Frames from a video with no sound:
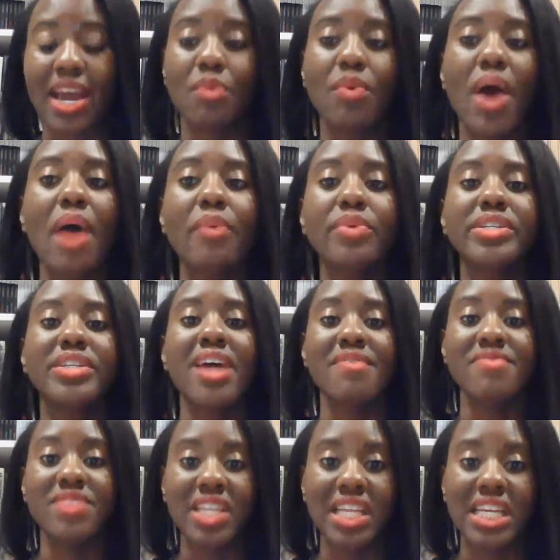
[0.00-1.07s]
And I would
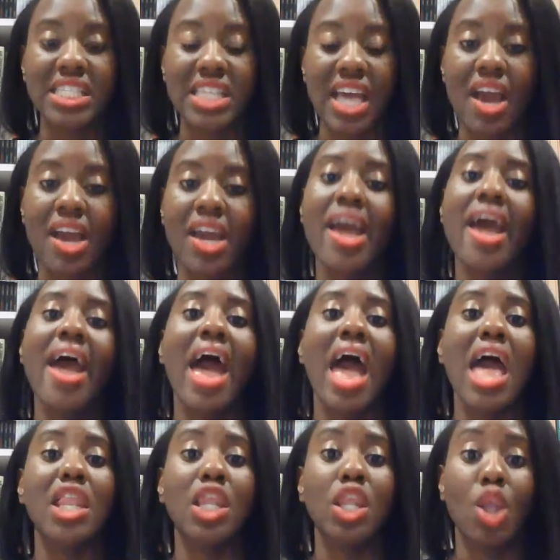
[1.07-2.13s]
definitely say
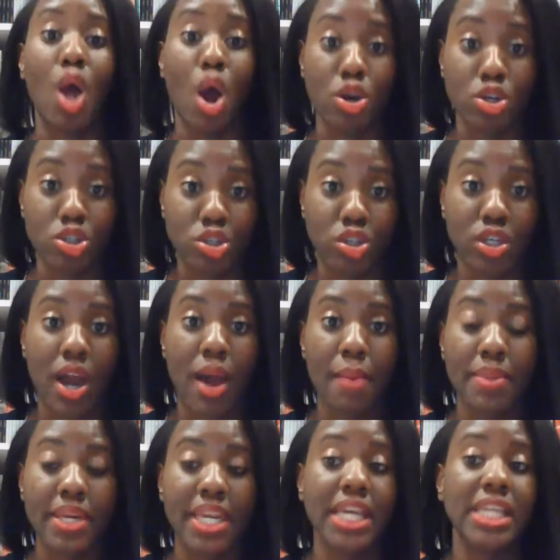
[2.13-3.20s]
at larger
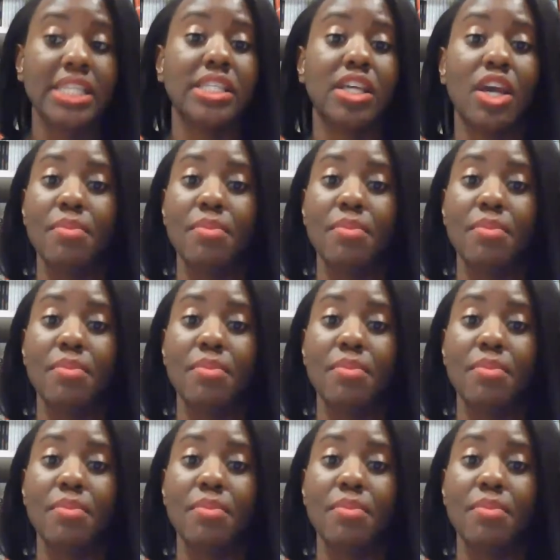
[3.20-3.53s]
companies,